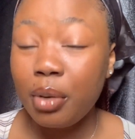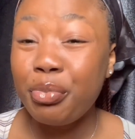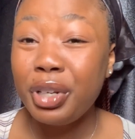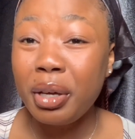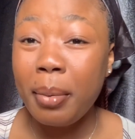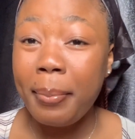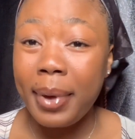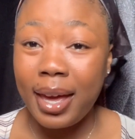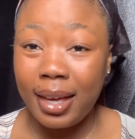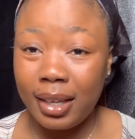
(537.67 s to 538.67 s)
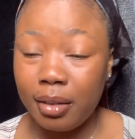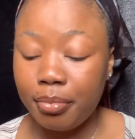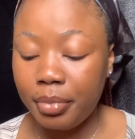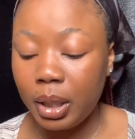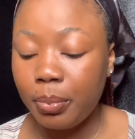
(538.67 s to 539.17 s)
Bring pen,
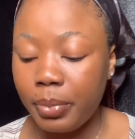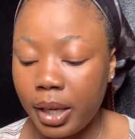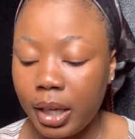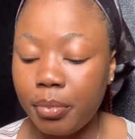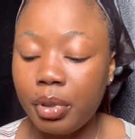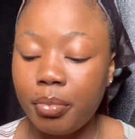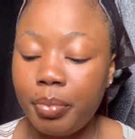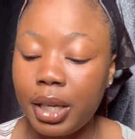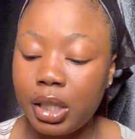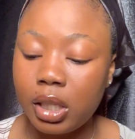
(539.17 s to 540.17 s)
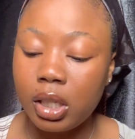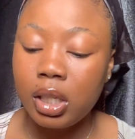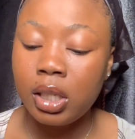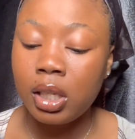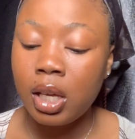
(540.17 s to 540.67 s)
bring pen, bring
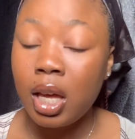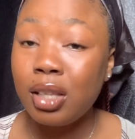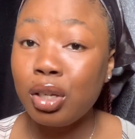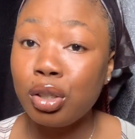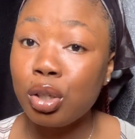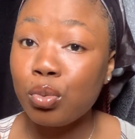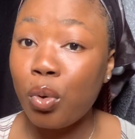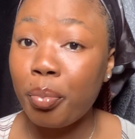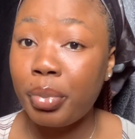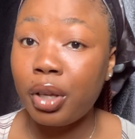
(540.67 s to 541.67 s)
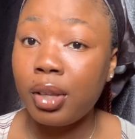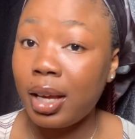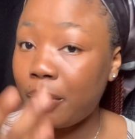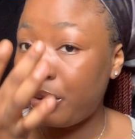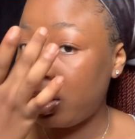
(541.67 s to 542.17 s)
pencils. Not just one pen,
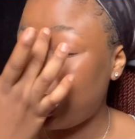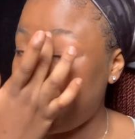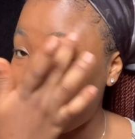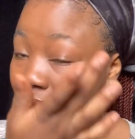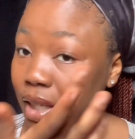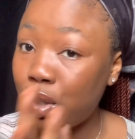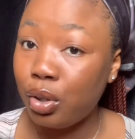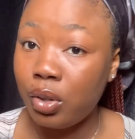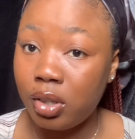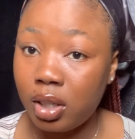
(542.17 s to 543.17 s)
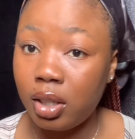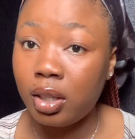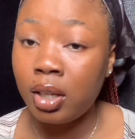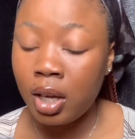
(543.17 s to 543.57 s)
like bring like a dozen.